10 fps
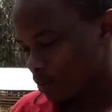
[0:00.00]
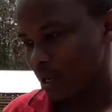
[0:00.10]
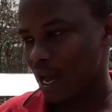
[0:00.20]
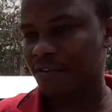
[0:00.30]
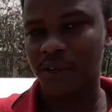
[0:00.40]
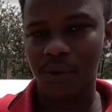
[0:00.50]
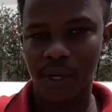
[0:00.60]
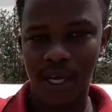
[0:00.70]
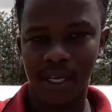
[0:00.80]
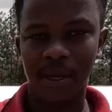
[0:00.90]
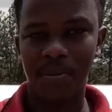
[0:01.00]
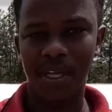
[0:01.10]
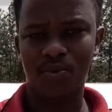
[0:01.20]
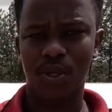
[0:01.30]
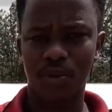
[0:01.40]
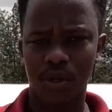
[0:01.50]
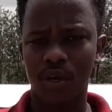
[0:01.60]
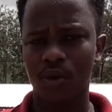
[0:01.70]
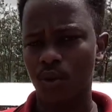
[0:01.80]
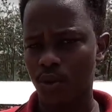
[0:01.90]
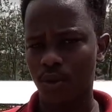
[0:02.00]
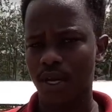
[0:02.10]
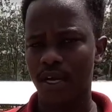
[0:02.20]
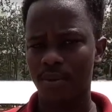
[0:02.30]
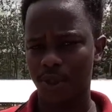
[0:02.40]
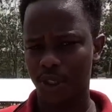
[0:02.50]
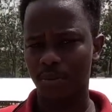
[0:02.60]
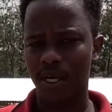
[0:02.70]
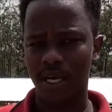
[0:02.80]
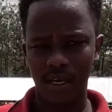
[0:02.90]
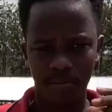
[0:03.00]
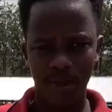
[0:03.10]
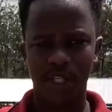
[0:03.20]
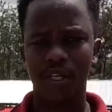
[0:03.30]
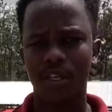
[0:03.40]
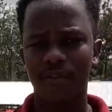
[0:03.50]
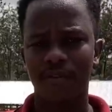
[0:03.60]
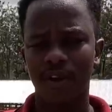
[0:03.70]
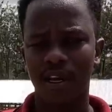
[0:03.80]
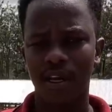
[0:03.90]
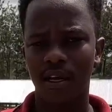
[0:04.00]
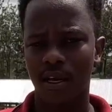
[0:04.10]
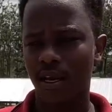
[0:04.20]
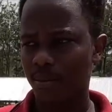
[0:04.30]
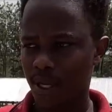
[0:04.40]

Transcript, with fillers: well, after you're hitting the beans, which we call guhola yushin like in a, in, I